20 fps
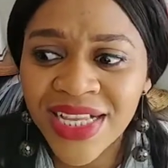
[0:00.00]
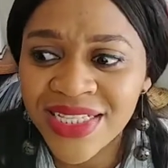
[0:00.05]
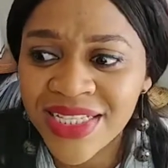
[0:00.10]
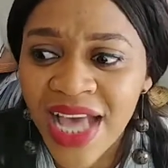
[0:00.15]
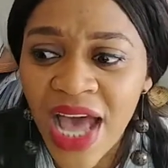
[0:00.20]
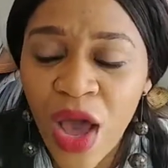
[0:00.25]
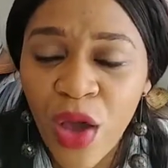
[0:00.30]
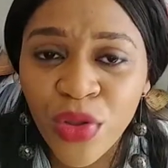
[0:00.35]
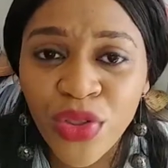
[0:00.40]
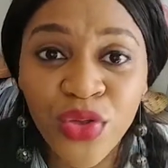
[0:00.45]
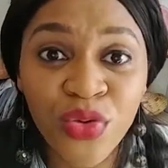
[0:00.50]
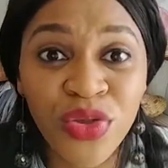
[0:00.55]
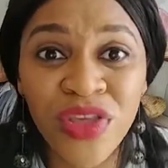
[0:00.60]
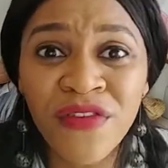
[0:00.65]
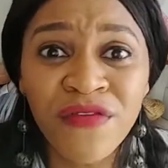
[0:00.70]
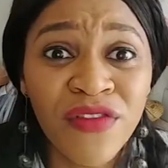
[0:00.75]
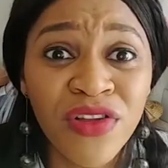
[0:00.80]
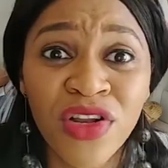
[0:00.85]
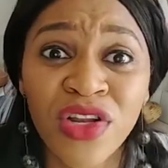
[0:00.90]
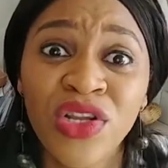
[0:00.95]
how you
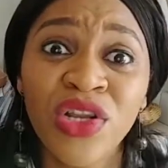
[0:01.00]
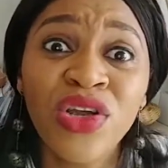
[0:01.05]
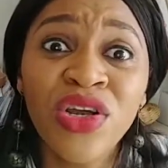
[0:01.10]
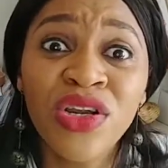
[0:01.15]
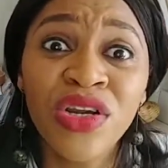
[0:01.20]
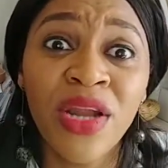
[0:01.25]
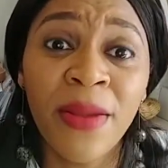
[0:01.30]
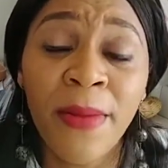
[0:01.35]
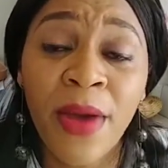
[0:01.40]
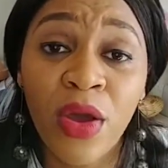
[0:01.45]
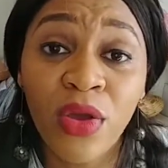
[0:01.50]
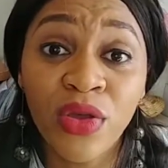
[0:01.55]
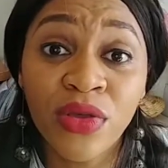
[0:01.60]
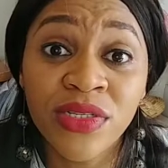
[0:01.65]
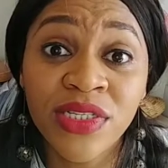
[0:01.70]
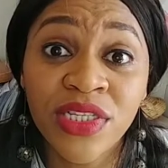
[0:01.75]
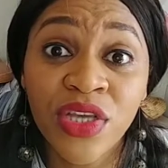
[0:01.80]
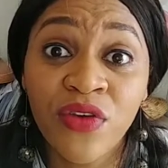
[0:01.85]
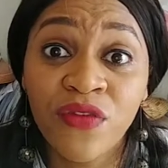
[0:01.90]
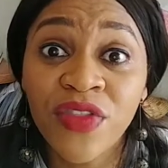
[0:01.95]
even learn about
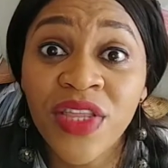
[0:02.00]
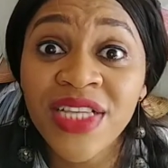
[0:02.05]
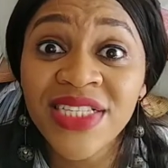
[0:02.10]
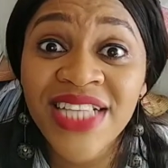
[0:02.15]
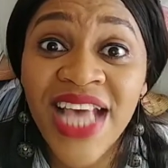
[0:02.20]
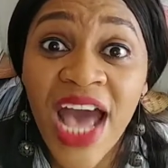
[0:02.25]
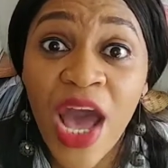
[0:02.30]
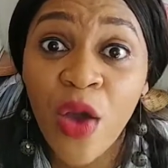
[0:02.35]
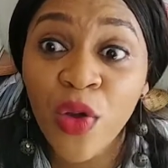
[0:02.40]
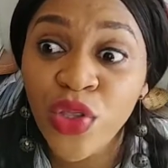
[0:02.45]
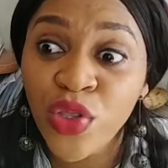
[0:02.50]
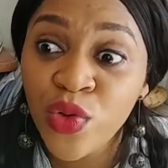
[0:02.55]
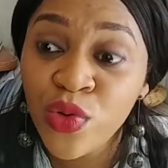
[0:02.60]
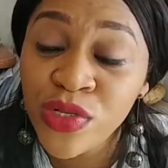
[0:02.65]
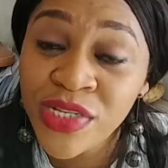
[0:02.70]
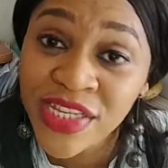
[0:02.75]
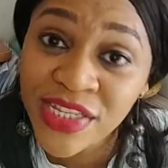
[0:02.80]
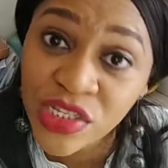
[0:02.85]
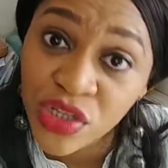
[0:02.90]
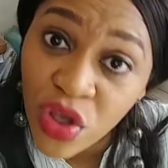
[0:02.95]
yourself. That's how you
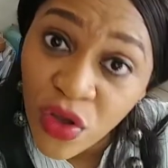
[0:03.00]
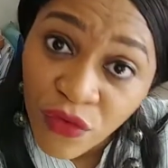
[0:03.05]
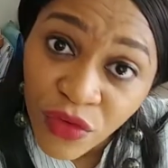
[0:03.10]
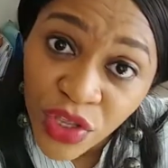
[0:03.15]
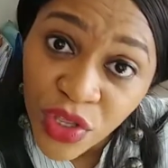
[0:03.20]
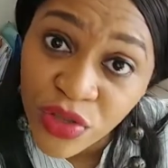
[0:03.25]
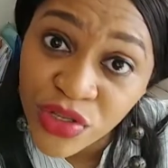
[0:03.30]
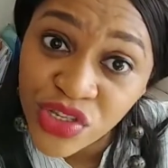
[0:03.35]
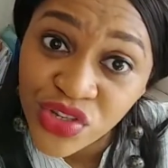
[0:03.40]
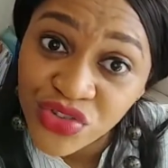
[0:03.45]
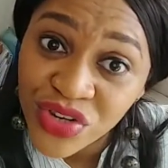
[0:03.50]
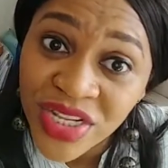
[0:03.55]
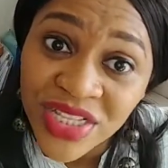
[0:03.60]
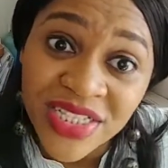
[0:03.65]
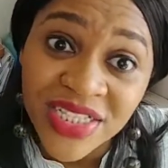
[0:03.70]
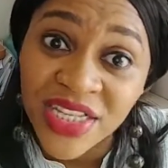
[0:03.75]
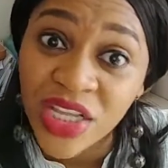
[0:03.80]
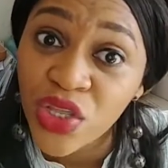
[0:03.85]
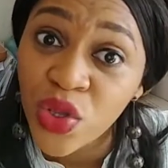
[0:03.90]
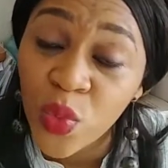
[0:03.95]
discover your
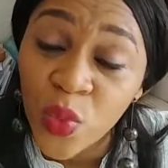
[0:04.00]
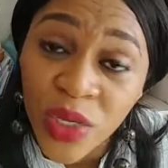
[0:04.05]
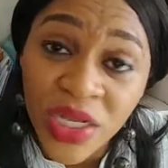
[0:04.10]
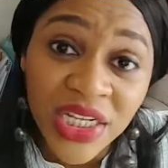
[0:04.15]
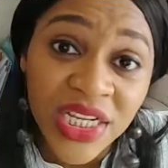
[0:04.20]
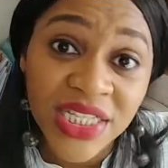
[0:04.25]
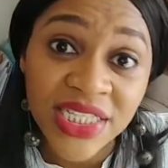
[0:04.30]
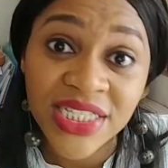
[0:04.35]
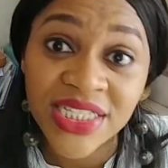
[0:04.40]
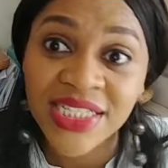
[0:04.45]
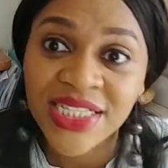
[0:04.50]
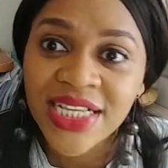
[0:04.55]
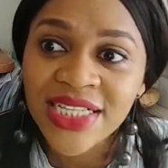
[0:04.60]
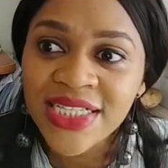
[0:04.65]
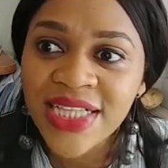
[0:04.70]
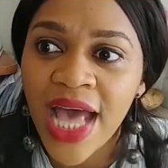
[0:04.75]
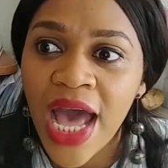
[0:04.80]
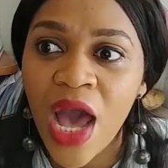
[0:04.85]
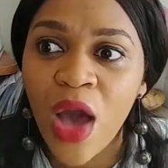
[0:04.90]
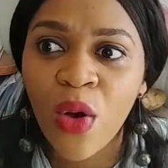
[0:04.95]
strengths and your weaknesses.
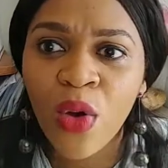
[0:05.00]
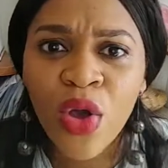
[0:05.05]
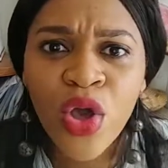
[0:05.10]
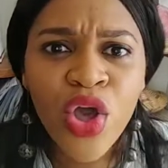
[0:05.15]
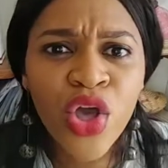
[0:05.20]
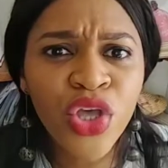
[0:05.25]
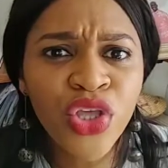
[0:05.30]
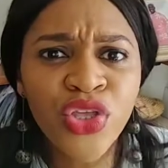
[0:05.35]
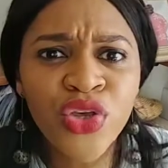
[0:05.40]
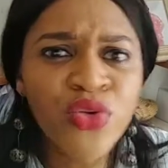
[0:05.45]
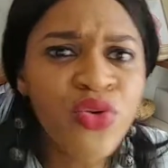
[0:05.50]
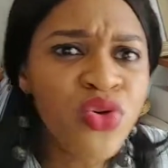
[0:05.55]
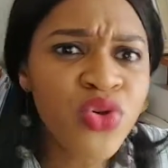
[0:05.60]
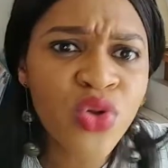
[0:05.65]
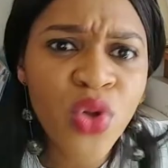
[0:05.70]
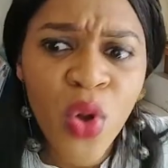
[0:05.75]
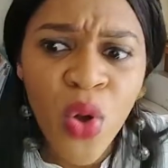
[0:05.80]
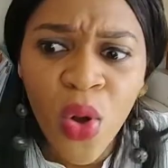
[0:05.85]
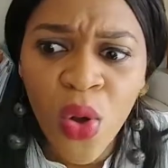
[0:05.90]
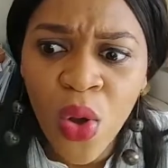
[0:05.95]
That's how you
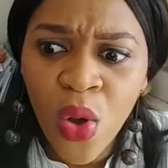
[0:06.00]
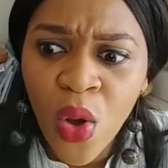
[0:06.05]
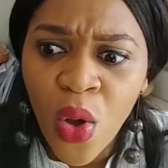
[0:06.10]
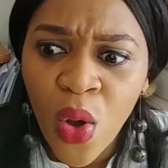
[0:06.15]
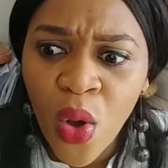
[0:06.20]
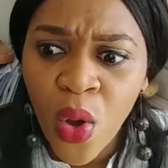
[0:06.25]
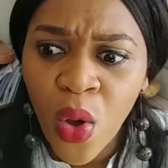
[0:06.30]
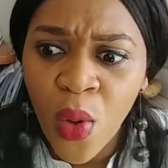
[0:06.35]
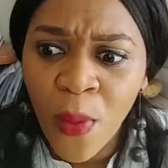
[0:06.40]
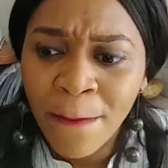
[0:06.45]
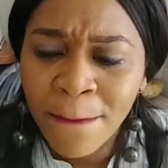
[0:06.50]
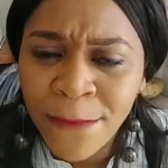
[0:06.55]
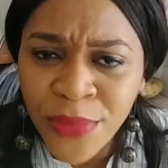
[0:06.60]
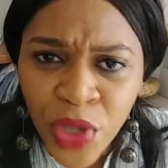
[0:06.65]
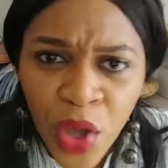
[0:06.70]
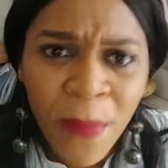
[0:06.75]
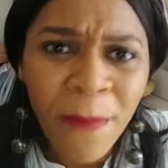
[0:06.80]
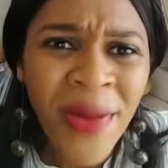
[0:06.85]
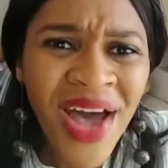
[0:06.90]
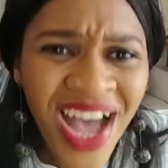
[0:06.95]
know
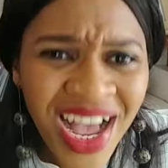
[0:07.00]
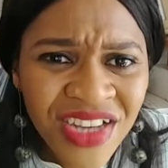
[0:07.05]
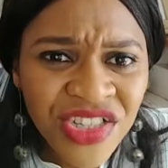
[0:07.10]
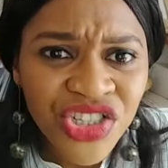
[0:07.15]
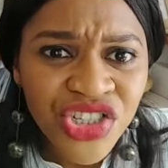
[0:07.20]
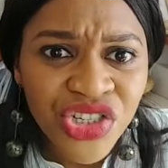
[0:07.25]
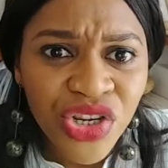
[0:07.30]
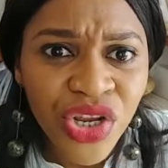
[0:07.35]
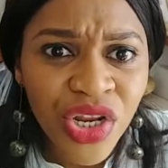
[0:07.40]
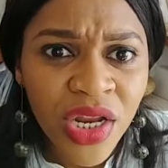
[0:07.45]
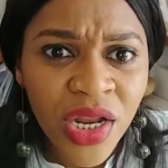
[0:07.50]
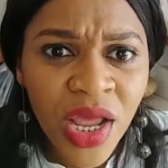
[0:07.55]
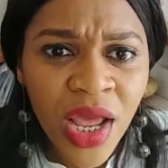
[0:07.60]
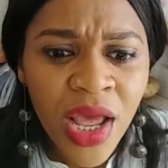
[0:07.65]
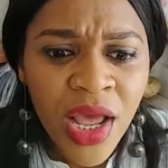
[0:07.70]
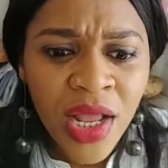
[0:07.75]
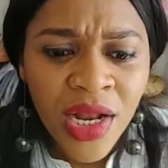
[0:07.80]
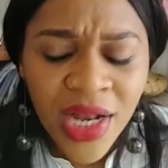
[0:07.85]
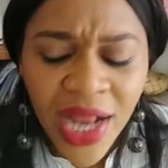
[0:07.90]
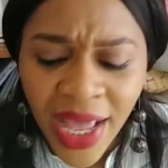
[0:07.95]
your passion.
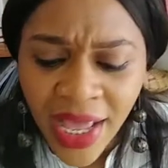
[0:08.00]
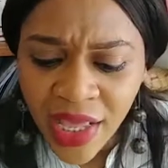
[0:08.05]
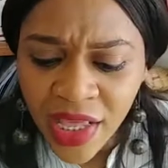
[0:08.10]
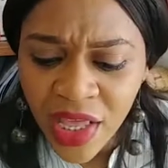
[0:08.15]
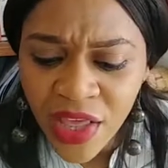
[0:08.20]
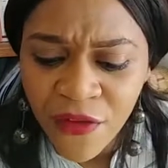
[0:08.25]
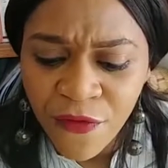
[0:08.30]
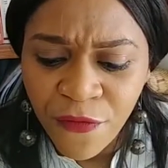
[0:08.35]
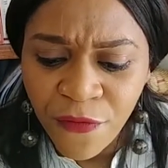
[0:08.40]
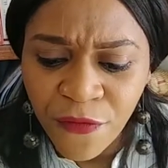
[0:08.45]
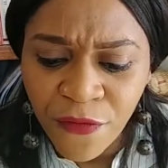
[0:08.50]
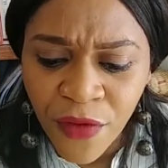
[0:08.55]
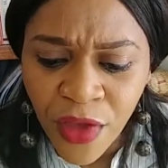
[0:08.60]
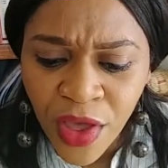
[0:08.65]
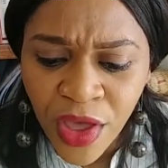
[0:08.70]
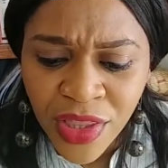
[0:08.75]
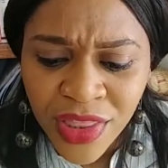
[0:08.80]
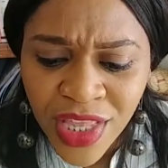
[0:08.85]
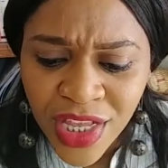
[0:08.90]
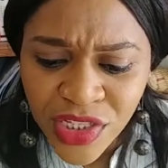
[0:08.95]
Like,
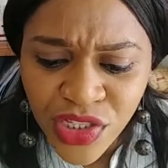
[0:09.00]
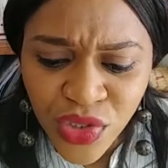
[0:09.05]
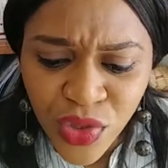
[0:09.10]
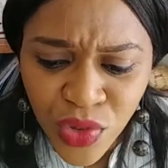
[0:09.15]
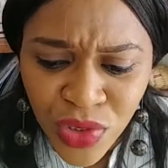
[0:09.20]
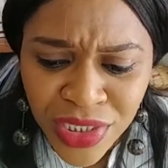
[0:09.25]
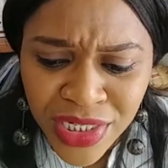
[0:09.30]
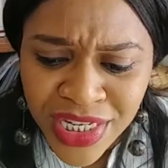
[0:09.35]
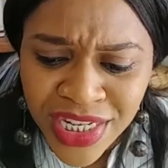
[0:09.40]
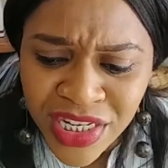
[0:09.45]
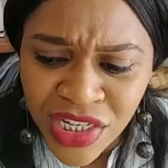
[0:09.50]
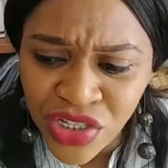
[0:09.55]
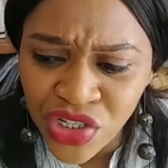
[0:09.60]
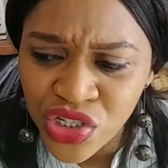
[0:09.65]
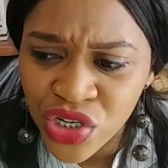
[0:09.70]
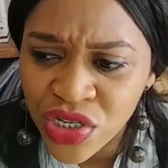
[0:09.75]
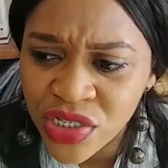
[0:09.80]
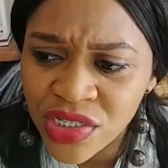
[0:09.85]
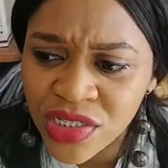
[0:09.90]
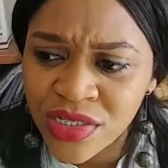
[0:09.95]
there's no need
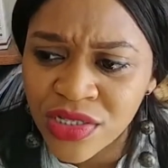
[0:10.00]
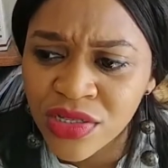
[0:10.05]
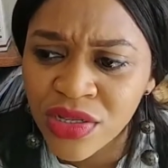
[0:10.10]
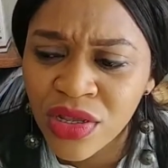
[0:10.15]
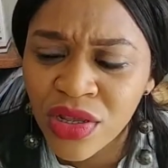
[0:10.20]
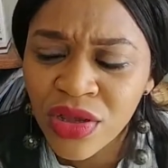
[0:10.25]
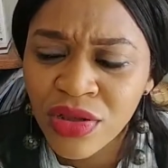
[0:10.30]
just